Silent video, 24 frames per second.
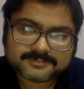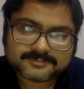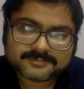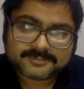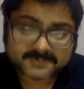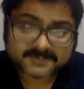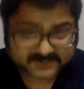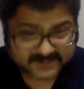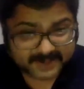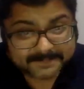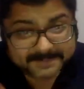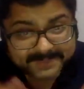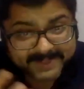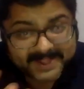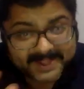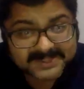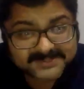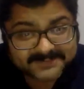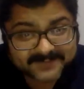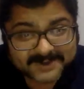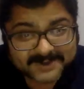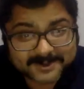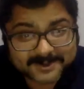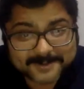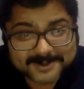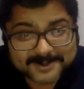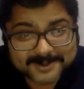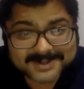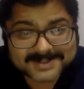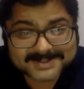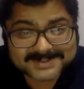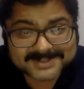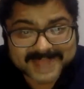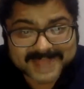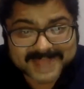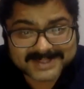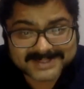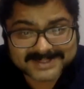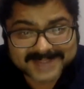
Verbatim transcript: Something as fundamental as, as